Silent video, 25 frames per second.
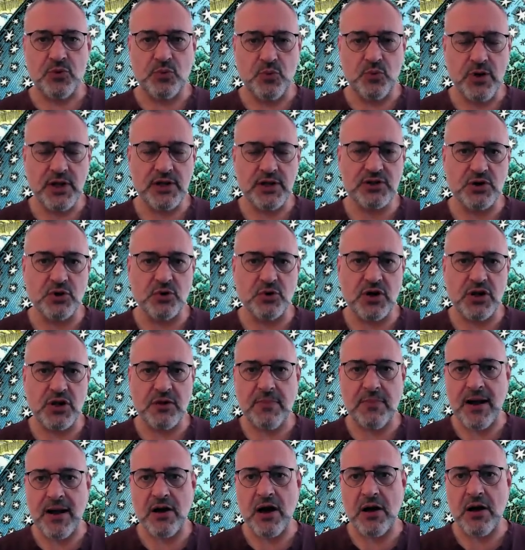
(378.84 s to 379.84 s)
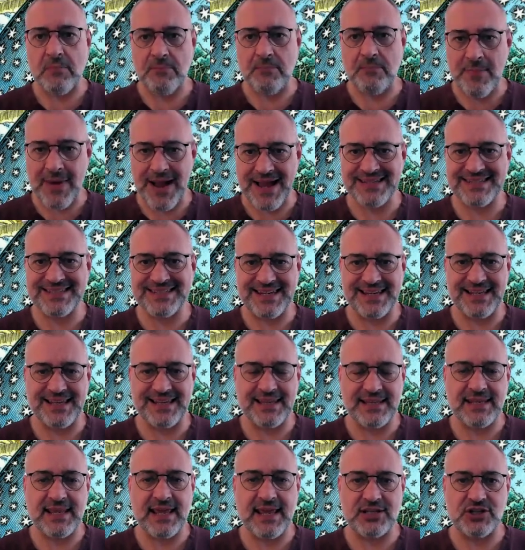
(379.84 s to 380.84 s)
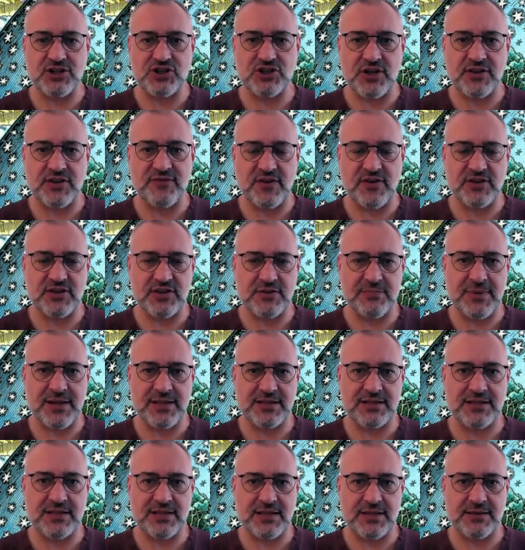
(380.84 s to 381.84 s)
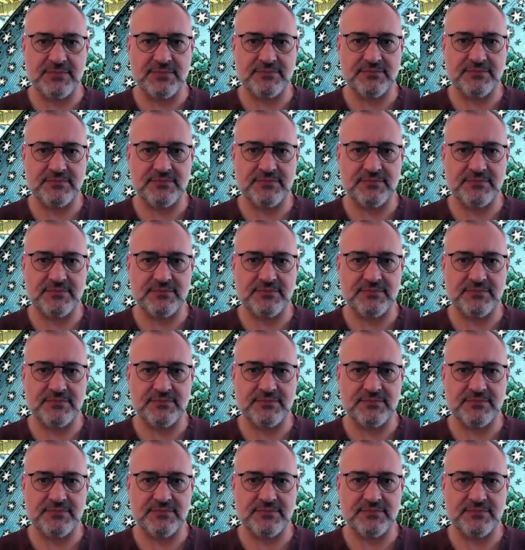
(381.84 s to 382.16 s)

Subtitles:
we're talking about a masculine energy fundamentally.